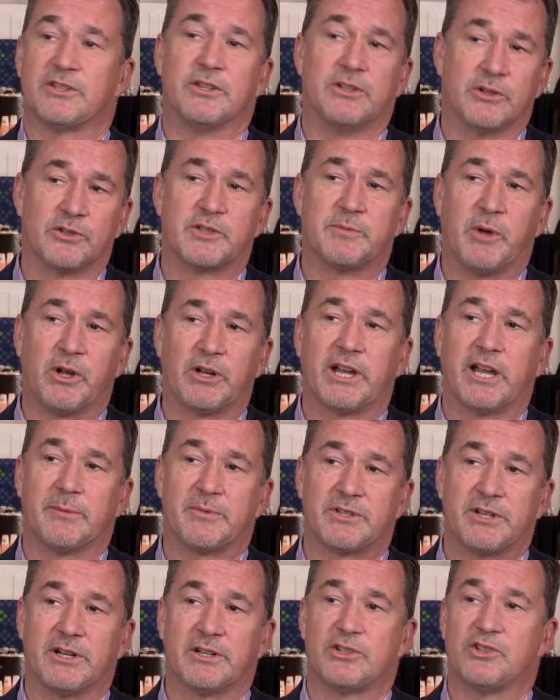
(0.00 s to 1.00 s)
so, you know, small
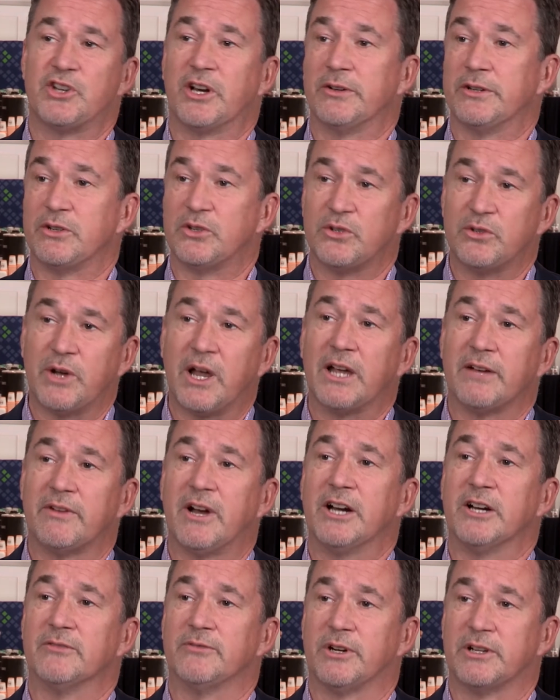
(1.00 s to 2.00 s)
cap stocks generally do have
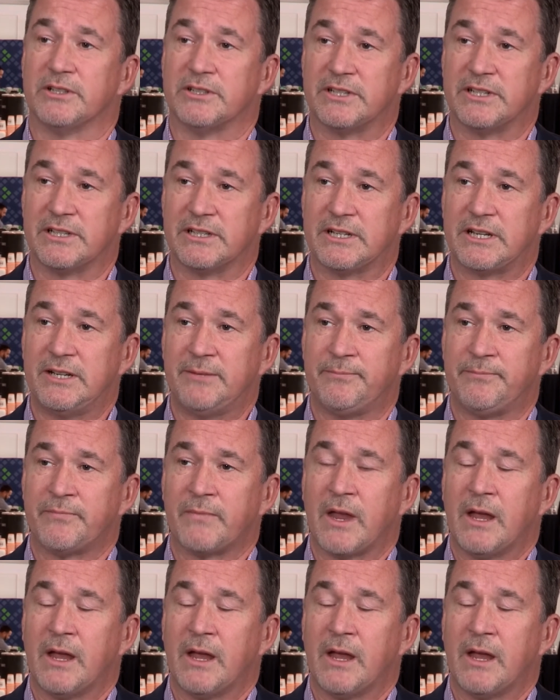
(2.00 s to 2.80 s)
higher volatility.